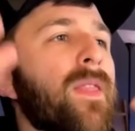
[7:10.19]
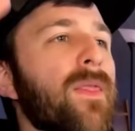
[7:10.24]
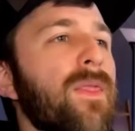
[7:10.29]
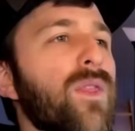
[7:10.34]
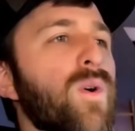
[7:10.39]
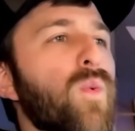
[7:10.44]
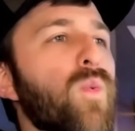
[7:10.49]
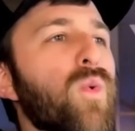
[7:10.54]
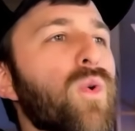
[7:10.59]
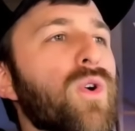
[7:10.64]

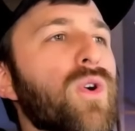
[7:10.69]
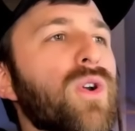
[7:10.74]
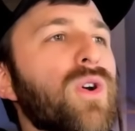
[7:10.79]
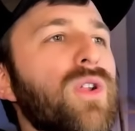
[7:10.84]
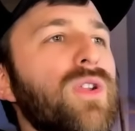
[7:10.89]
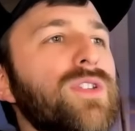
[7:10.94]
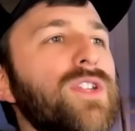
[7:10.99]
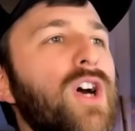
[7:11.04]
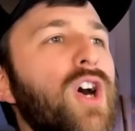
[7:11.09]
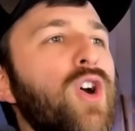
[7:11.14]
the
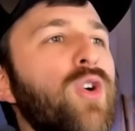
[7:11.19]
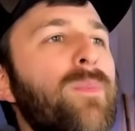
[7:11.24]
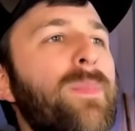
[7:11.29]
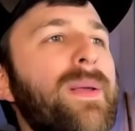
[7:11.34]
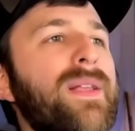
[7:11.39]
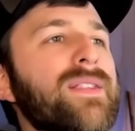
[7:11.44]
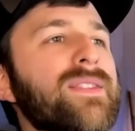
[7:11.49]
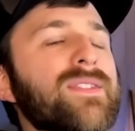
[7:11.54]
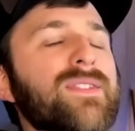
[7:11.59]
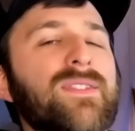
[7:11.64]
world
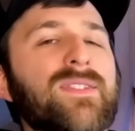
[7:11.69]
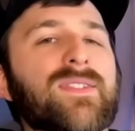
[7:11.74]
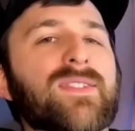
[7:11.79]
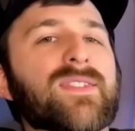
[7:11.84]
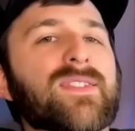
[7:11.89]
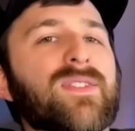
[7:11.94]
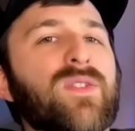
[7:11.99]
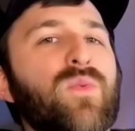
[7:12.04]
opens.